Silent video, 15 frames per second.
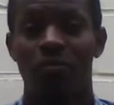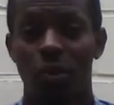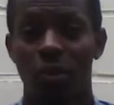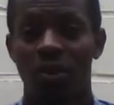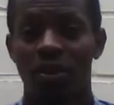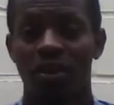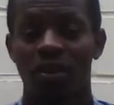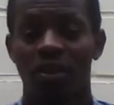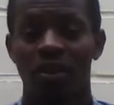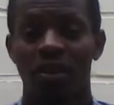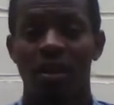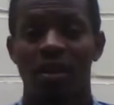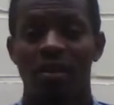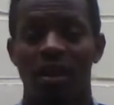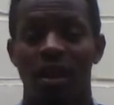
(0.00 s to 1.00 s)
work
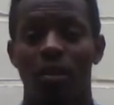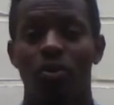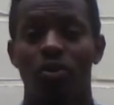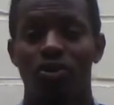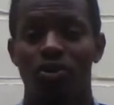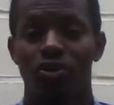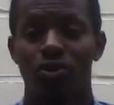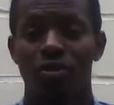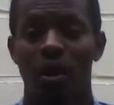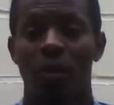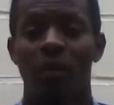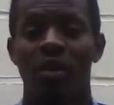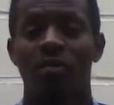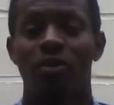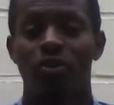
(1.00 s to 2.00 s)
that I want to do. I
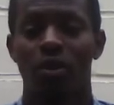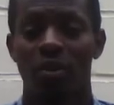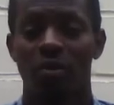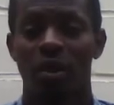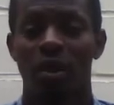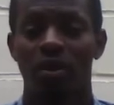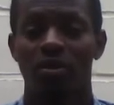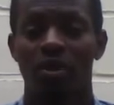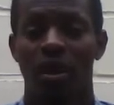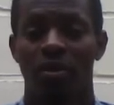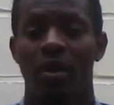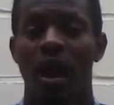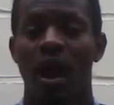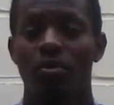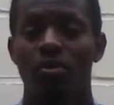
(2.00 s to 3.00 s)
want them to carry
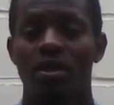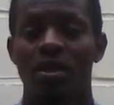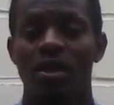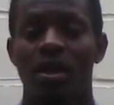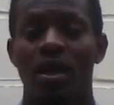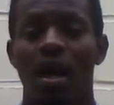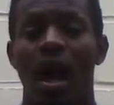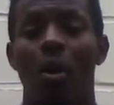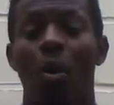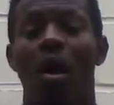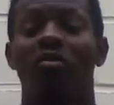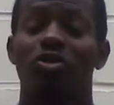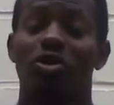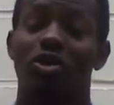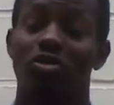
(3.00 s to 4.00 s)
out. I will
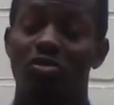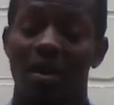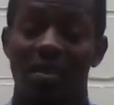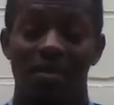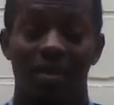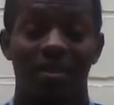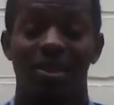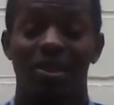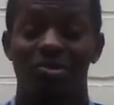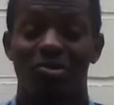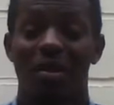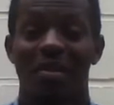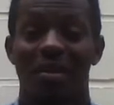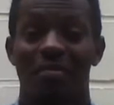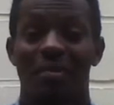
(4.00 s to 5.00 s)
have to train
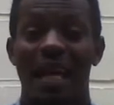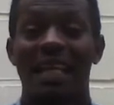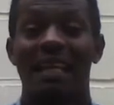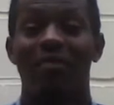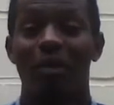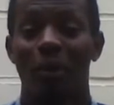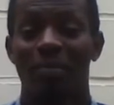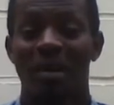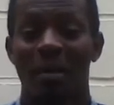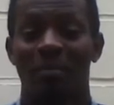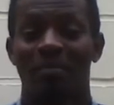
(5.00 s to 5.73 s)
them and develop them,